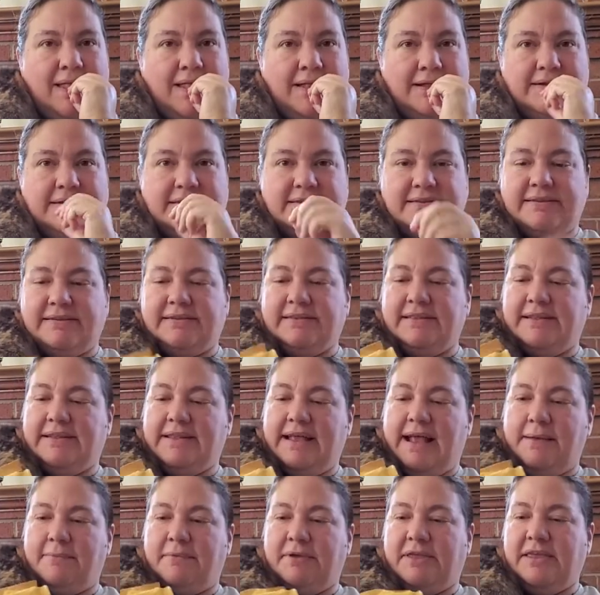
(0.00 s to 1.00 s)
This is the
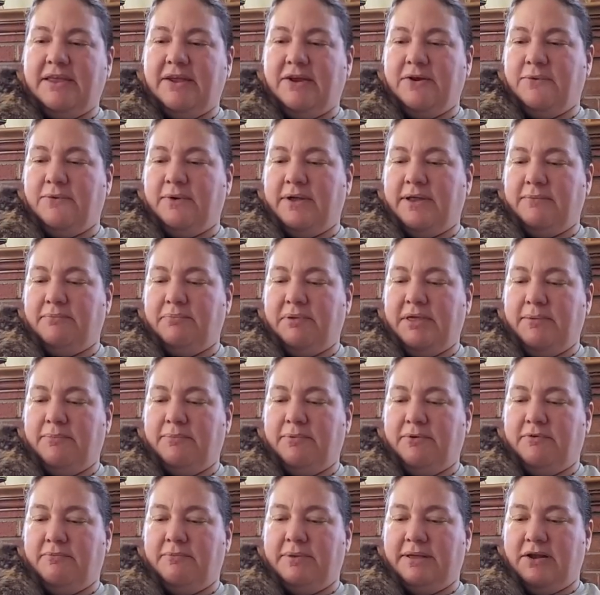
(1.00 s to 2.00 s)
time of year when
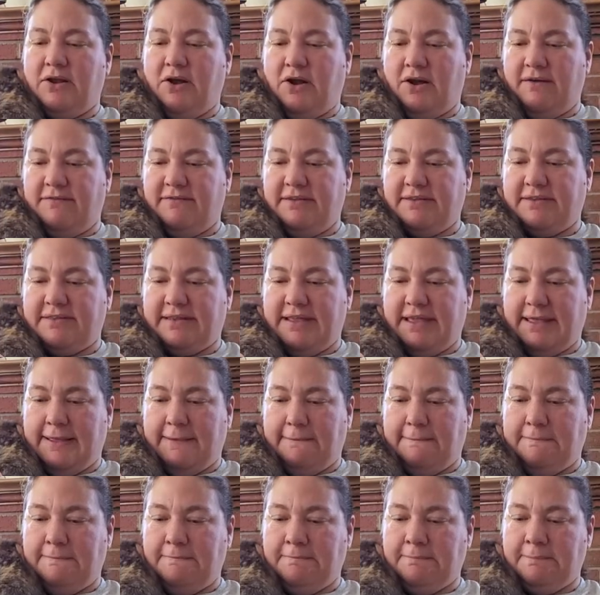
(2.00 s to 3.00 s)
people have been
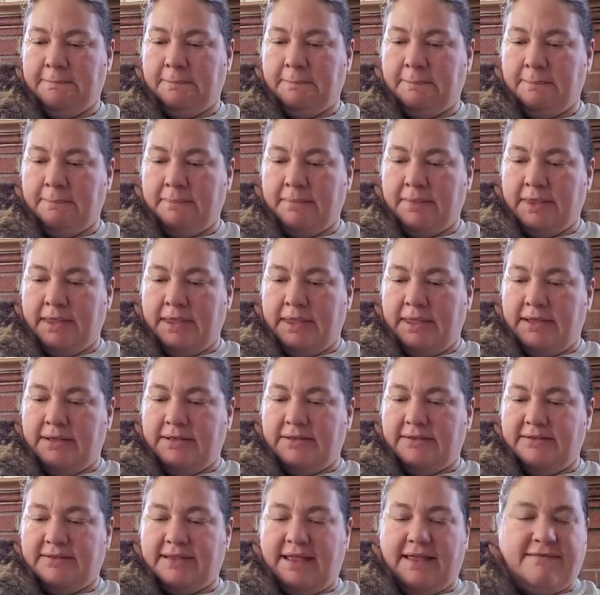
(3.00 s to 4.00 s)
harvesting,
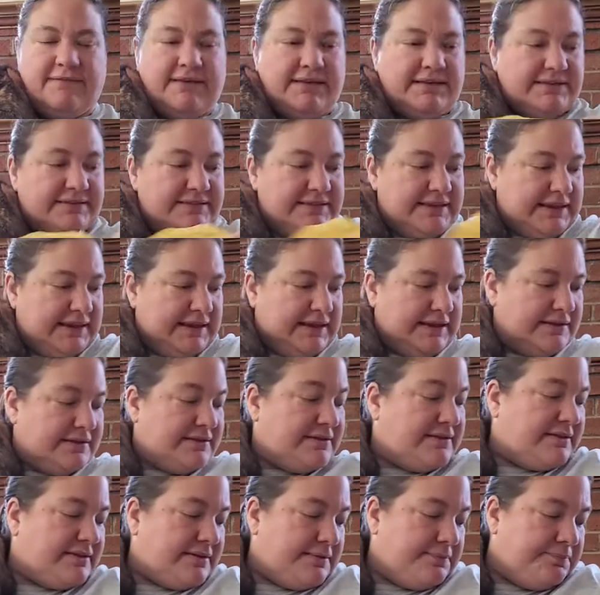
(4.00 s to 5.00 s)
saving
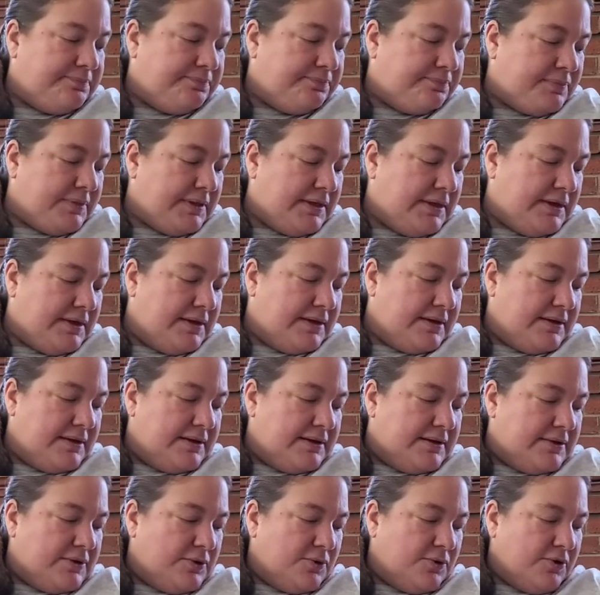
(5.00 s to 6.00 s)
seeds,
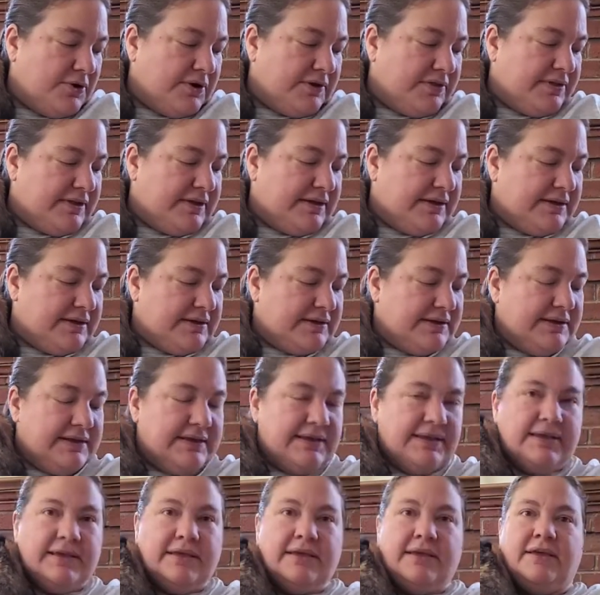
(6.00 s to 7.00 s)
or the
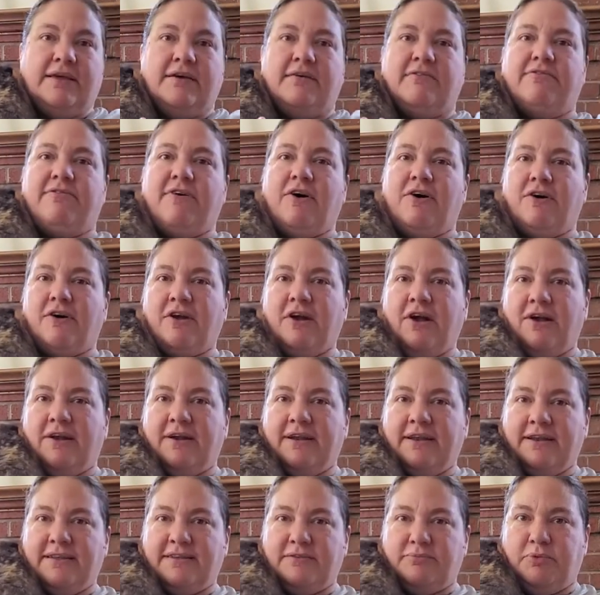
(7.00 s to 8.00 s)
fall
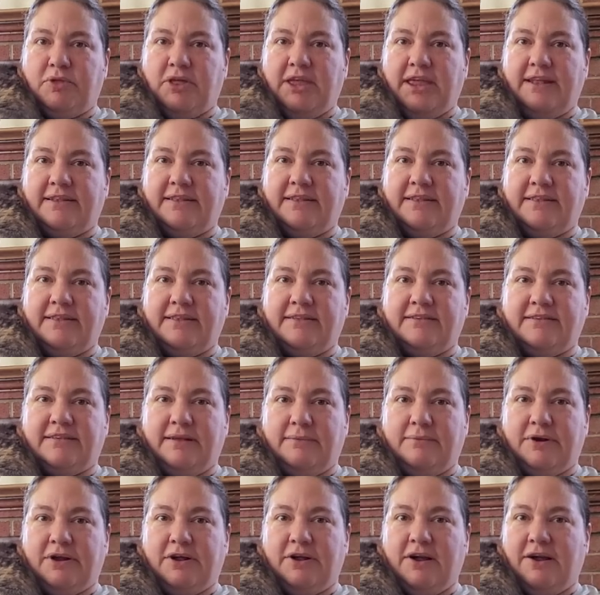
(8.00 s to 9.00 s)
garden is planted, the
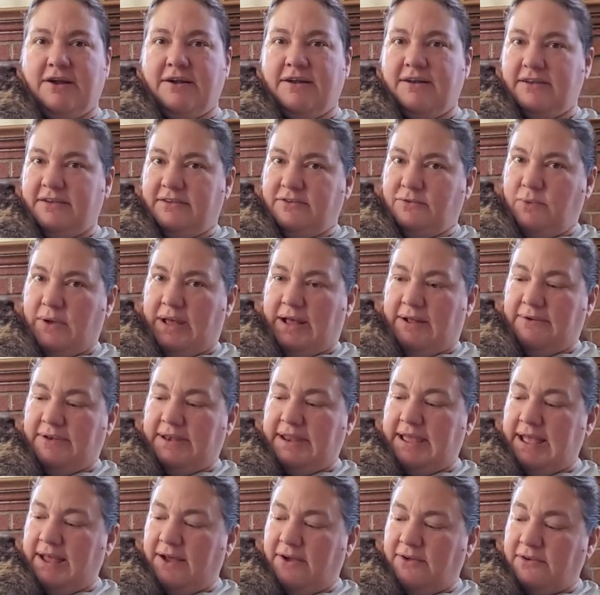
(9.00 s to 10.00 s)
summer garden is wound
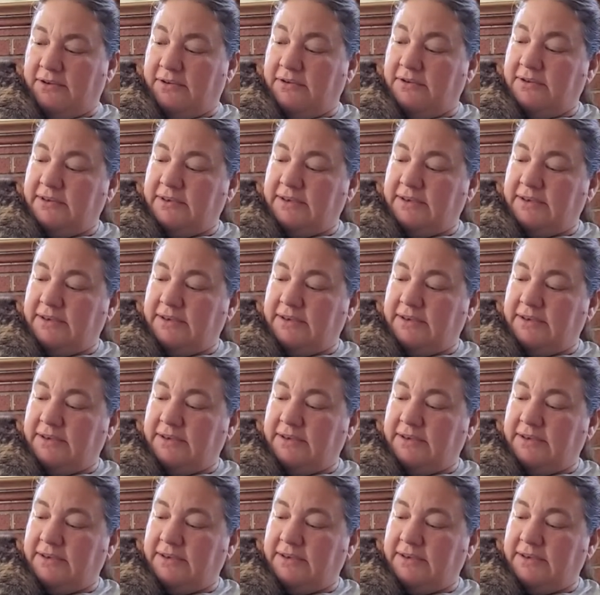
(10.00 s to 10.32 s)
down,